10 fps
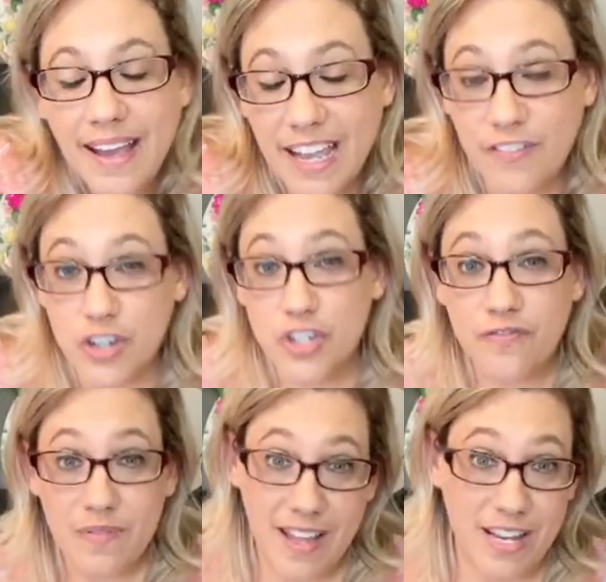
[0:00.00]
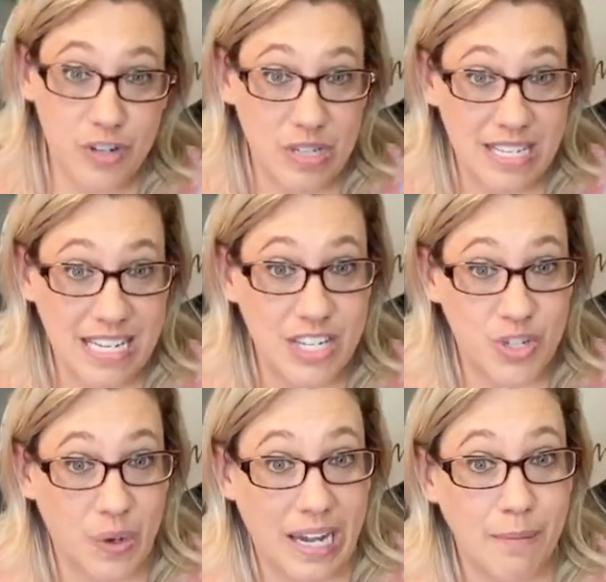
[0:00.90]
If you're interested in
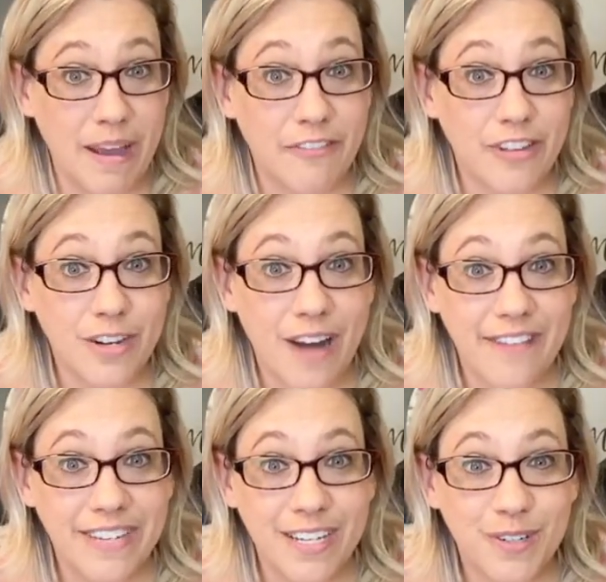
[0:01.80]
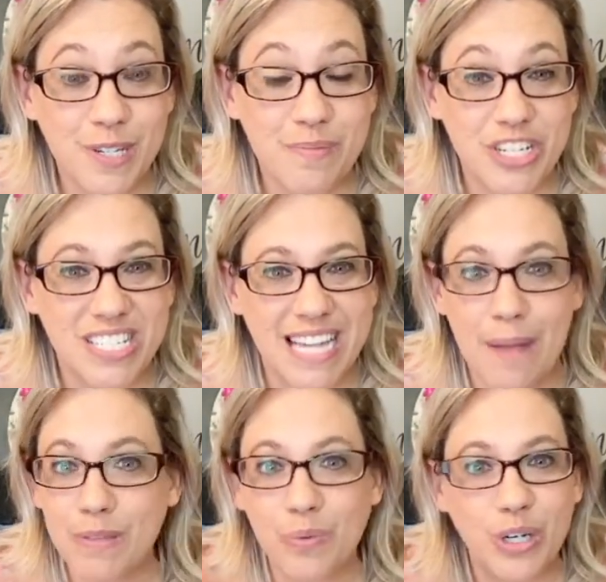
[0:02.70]
joining my free crafting group, just
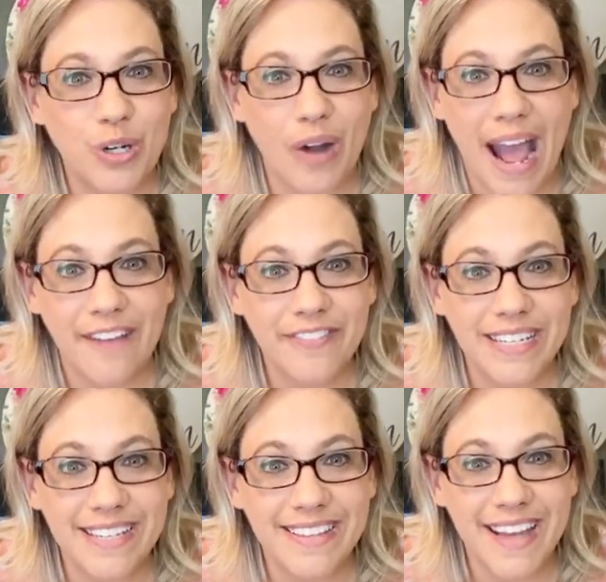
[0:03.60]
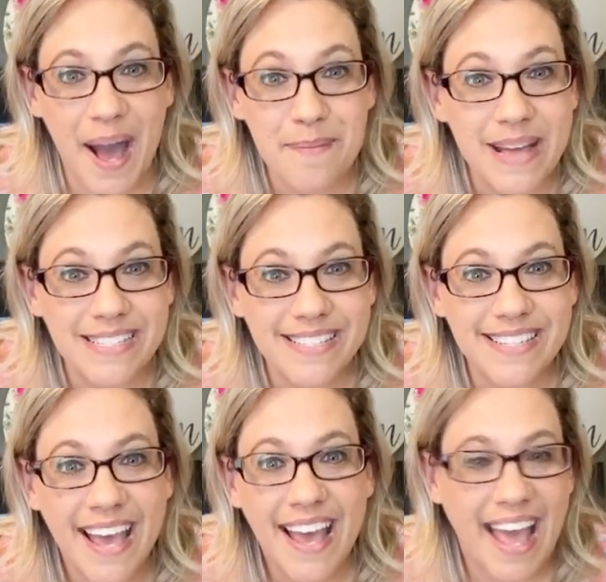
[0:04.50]
type the word craft in the comments,
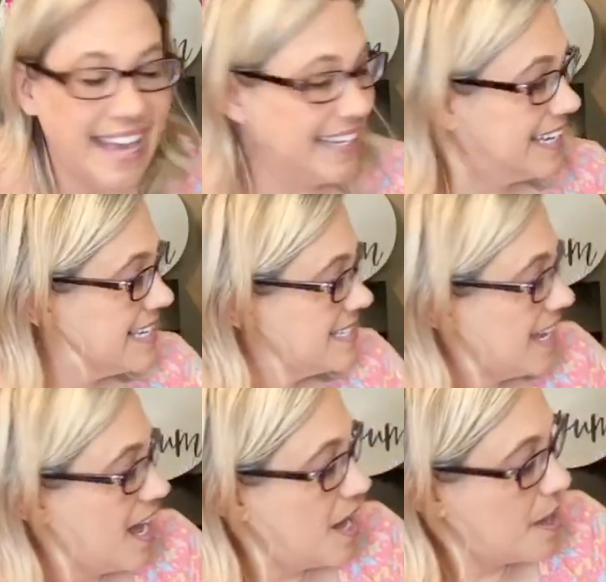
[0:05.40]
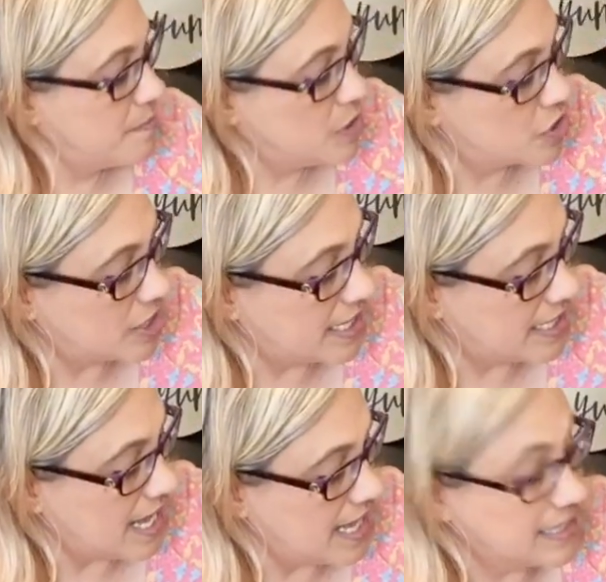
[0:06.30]
and you should
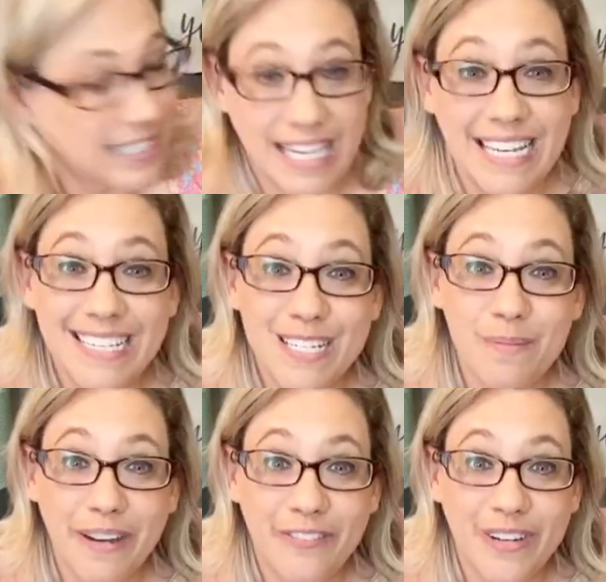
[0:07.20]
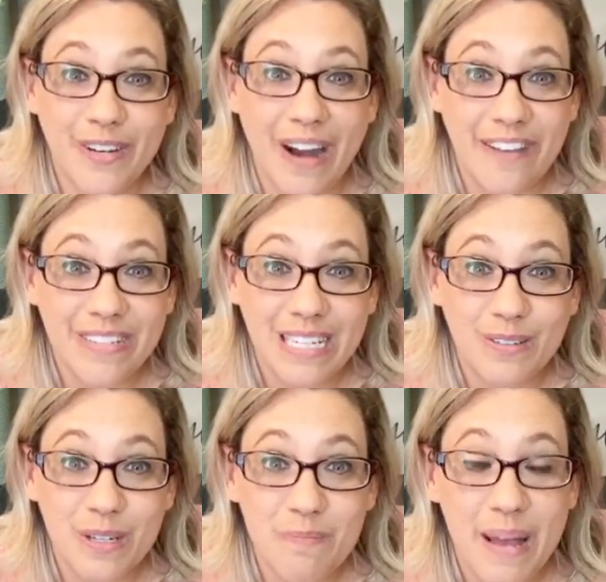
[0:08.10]
get a link to my free crafting
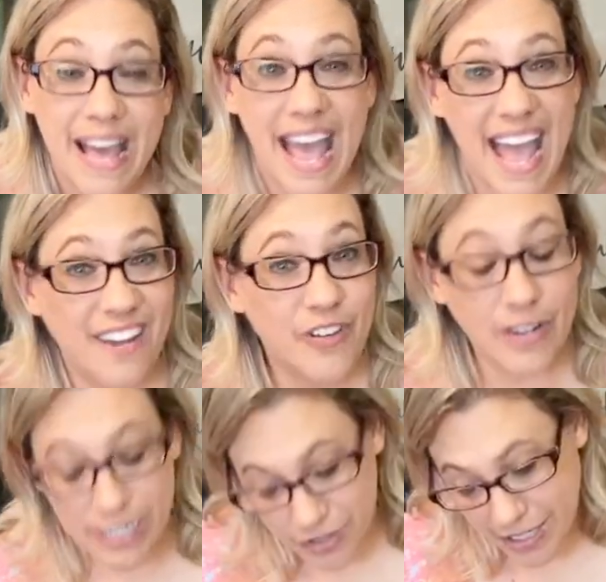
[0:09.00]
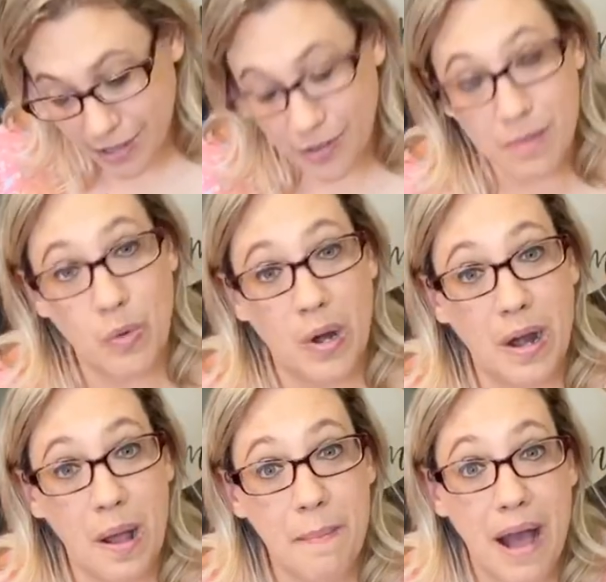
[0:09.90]
group. And if you're interested in learning
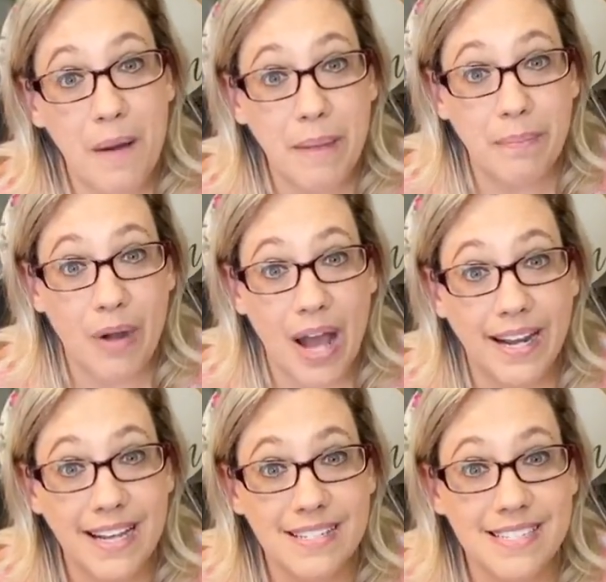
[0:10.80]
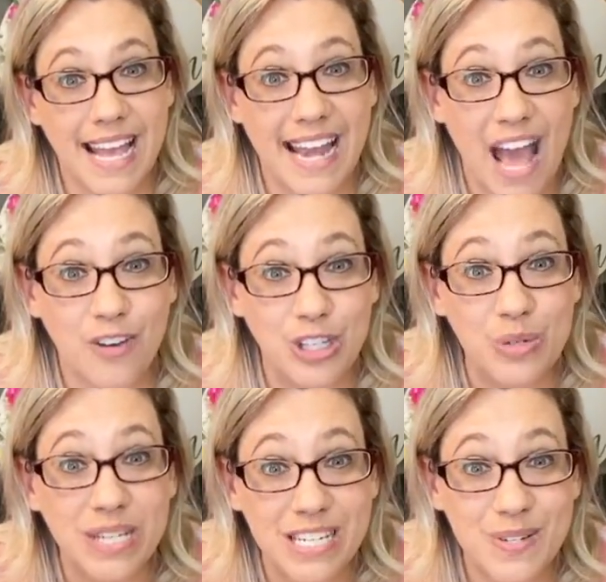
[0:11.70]
more about my products and how
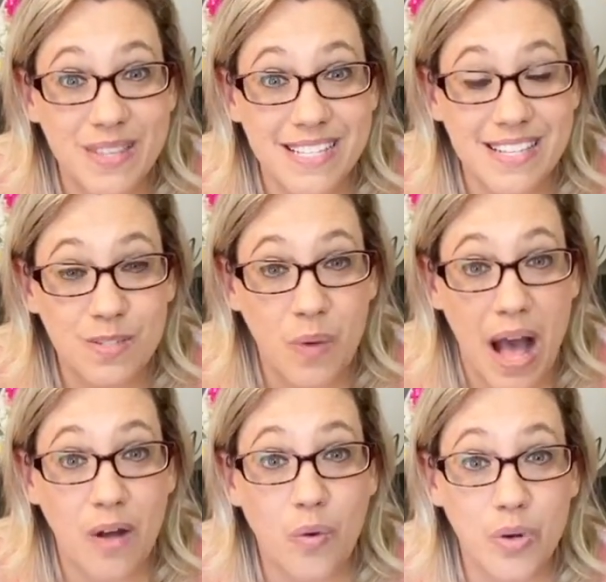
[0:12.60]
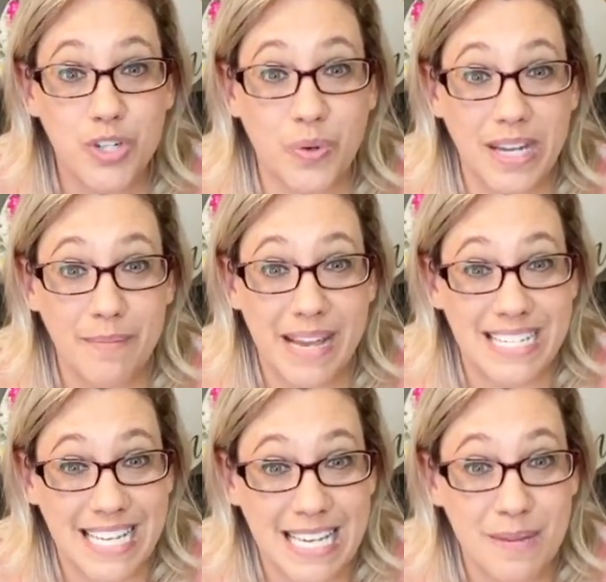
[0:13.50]
you can do this as well, or joining my
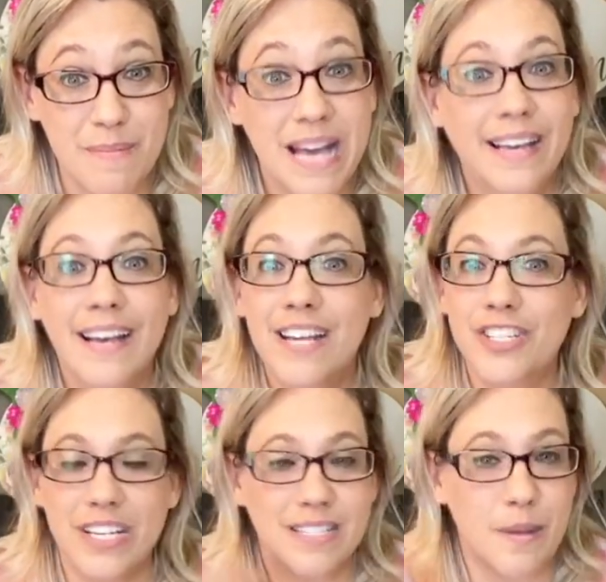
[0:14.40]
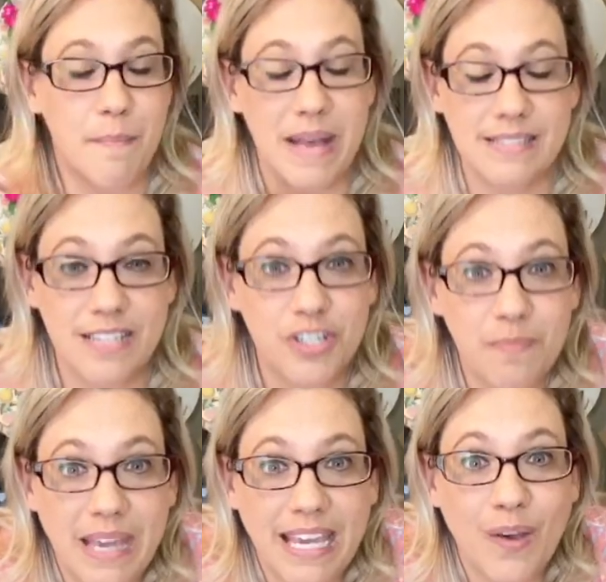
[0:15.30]
team, just message
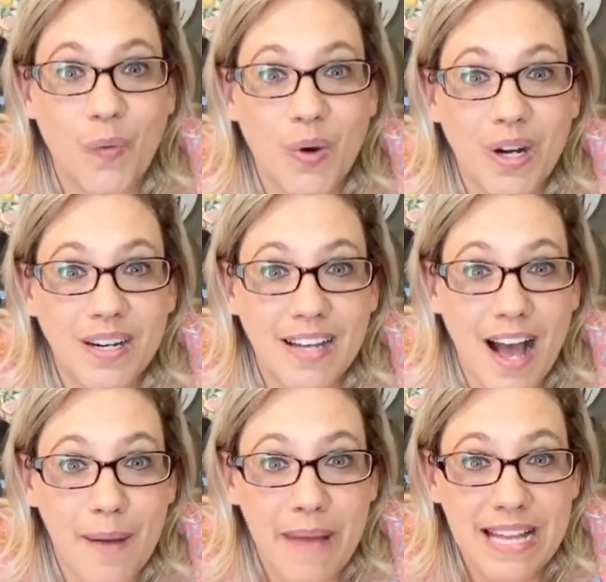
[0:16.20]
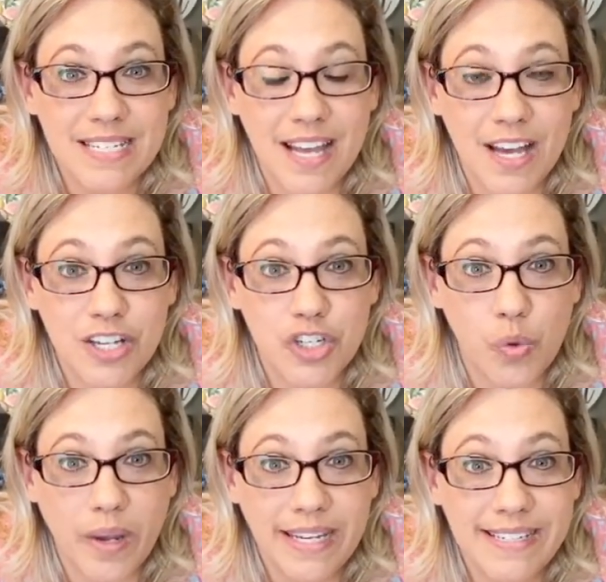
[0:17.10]
me or comment
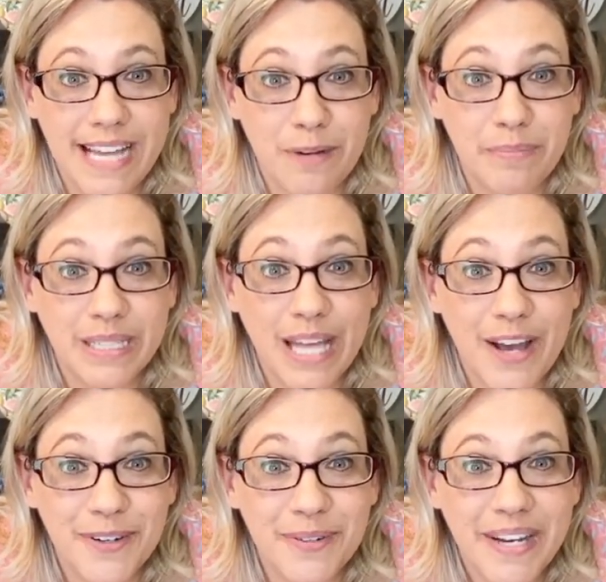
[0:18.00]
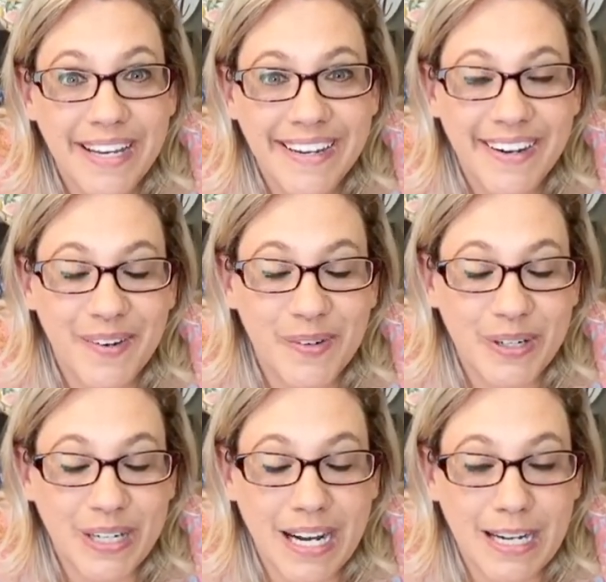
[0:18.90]
join down below,
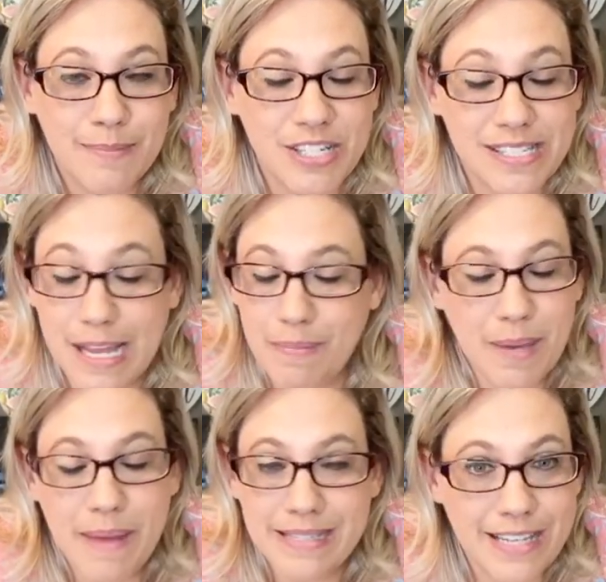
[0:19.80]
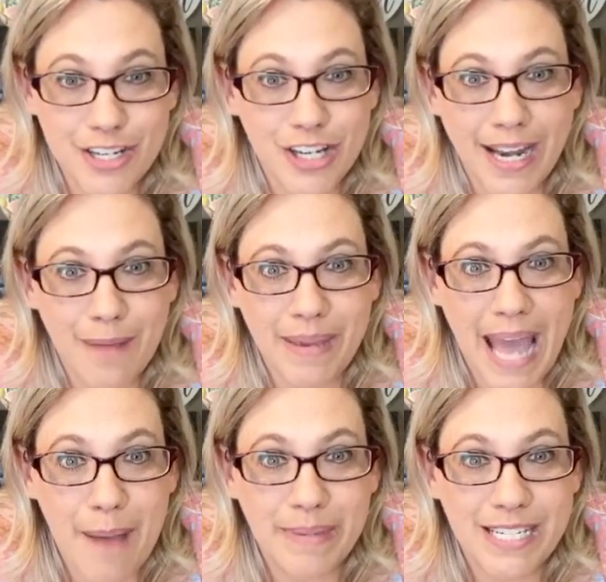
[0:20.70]
or just send me a message and I'd be
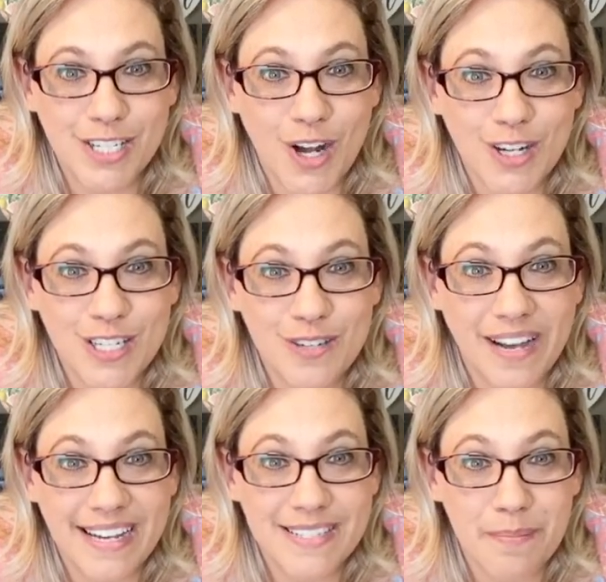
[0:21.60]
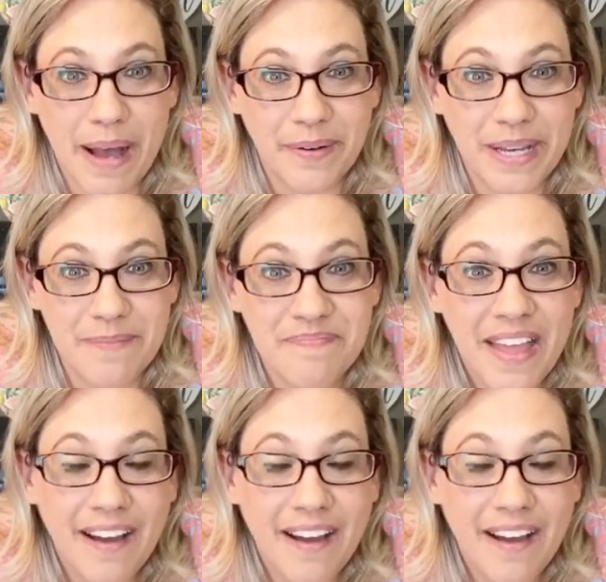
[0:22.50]
happy to talk to you guys about it.